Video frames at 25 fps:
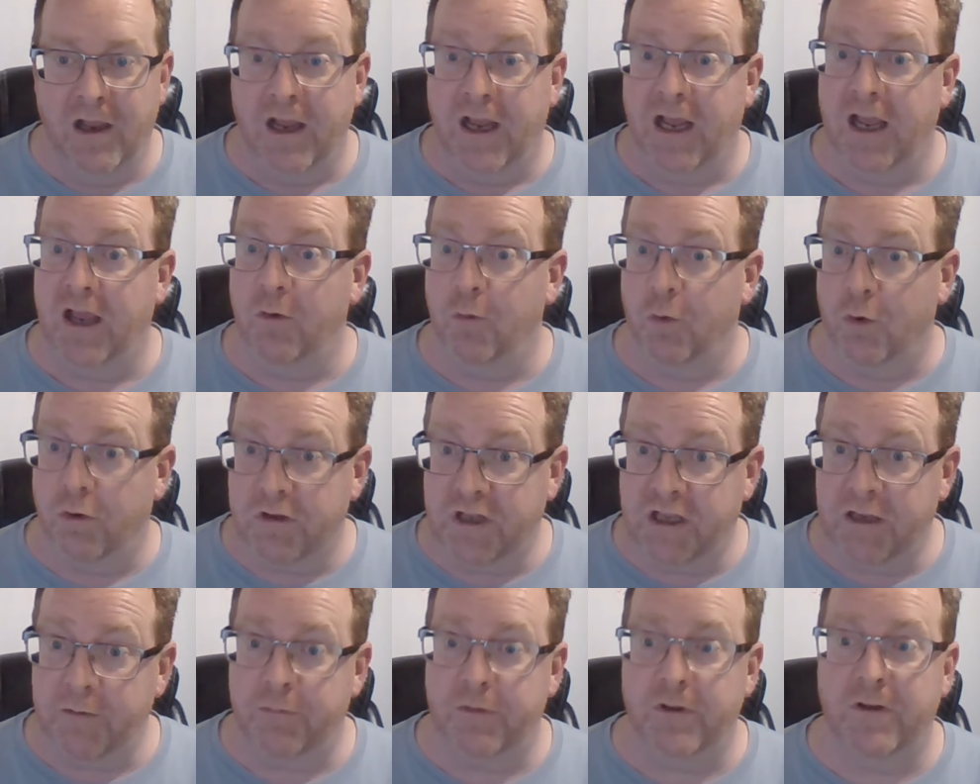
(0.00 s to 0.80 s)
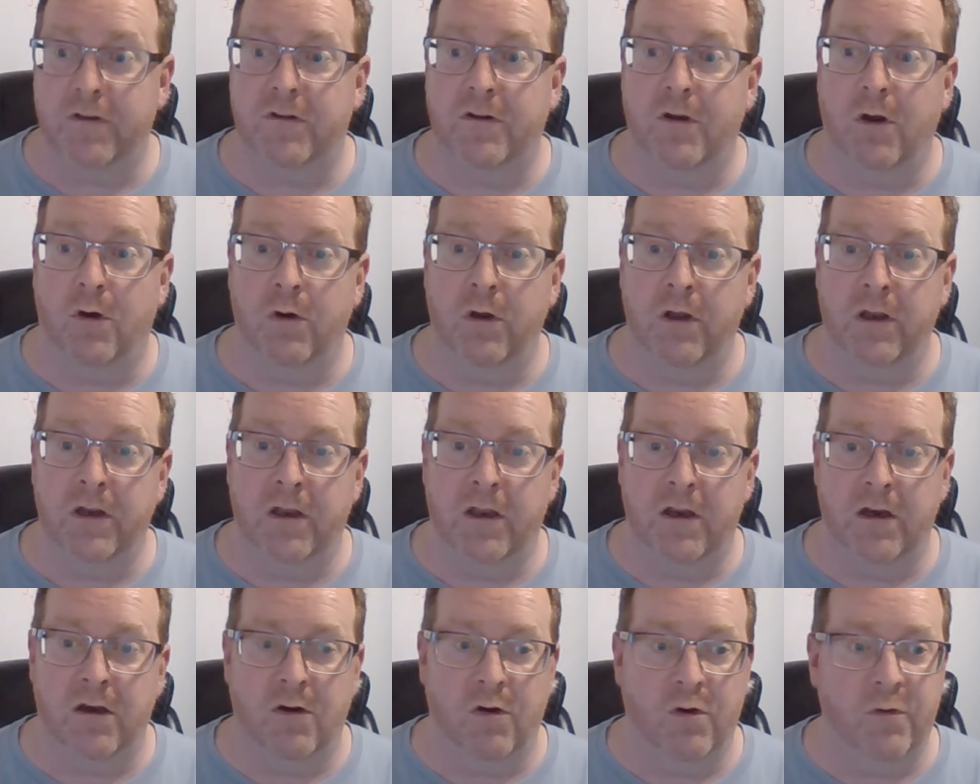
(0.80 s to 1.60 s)
And we'll keep this going
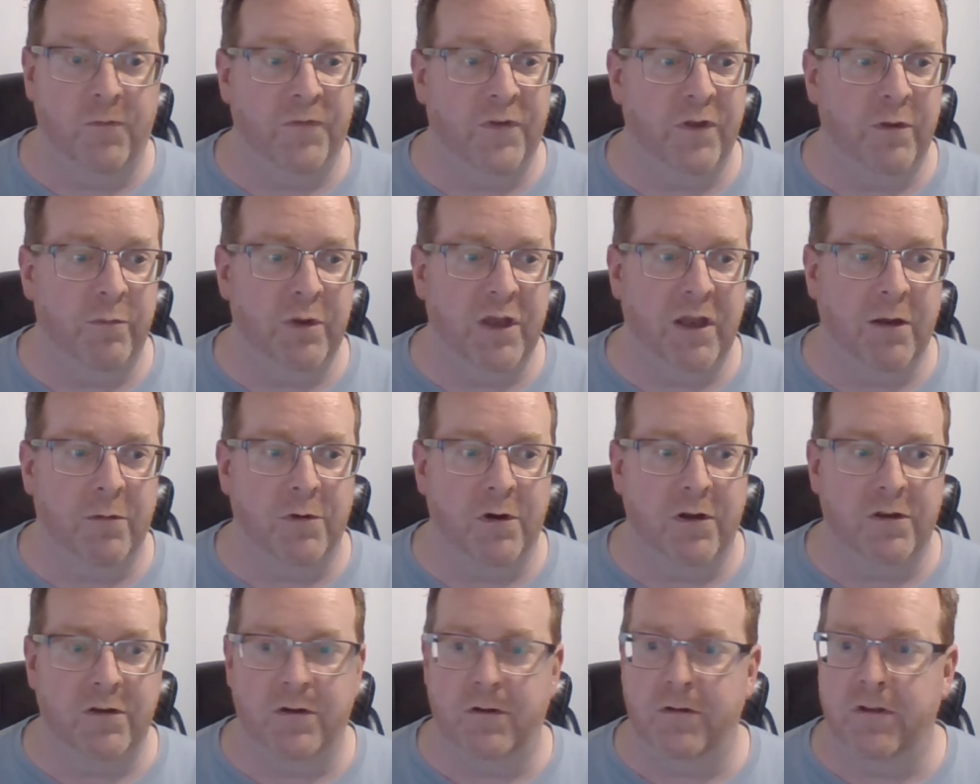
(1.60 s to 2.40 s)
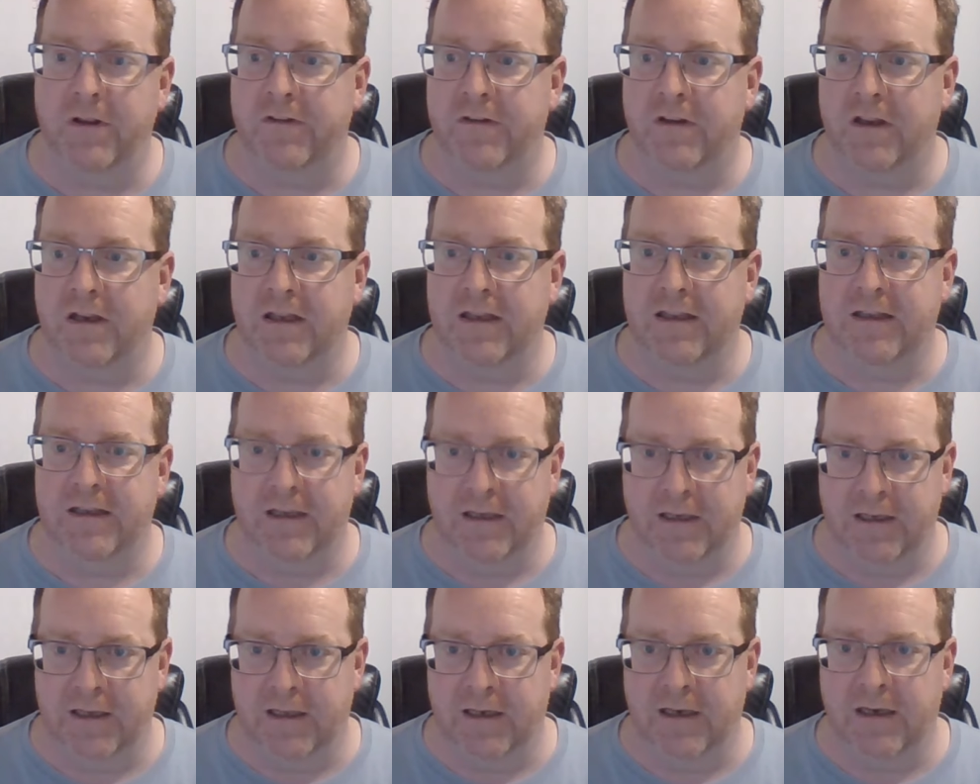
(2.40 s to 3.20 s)
and hopefully be able to do this
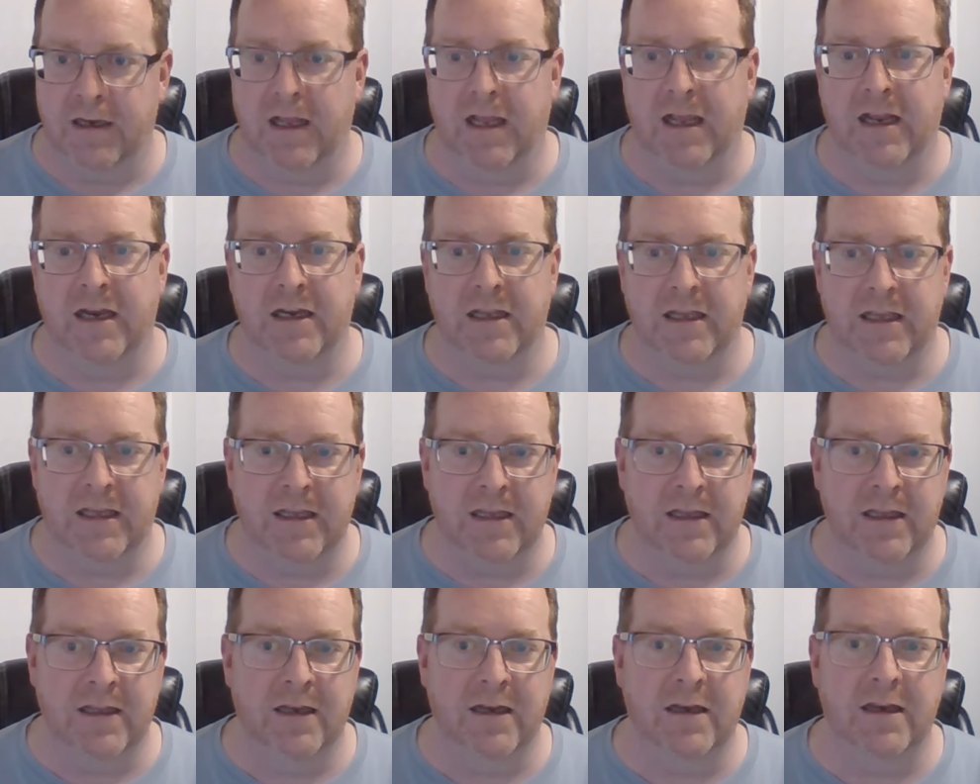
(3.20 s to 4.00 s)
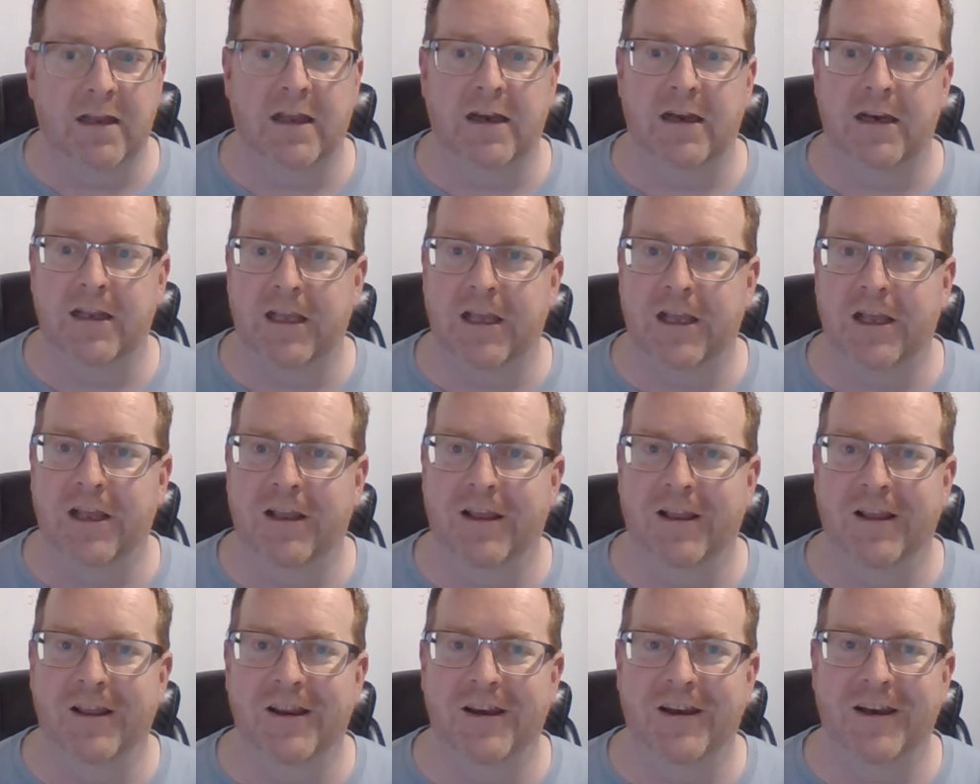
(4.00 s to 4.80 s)
again and again and
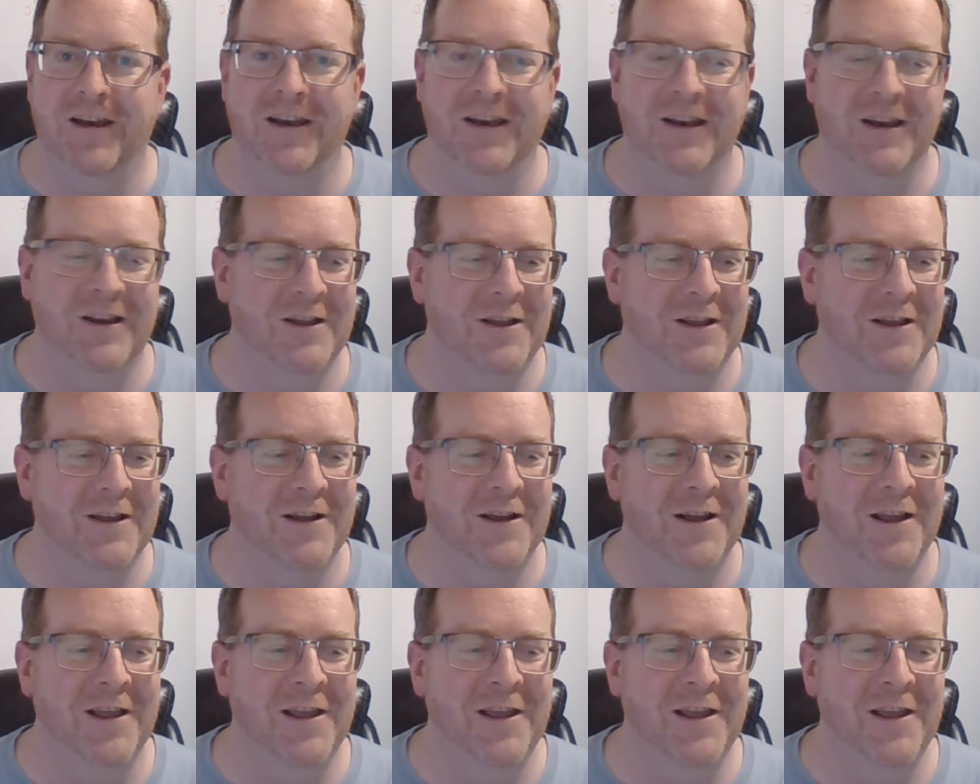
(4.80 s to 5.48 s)
again. Uh,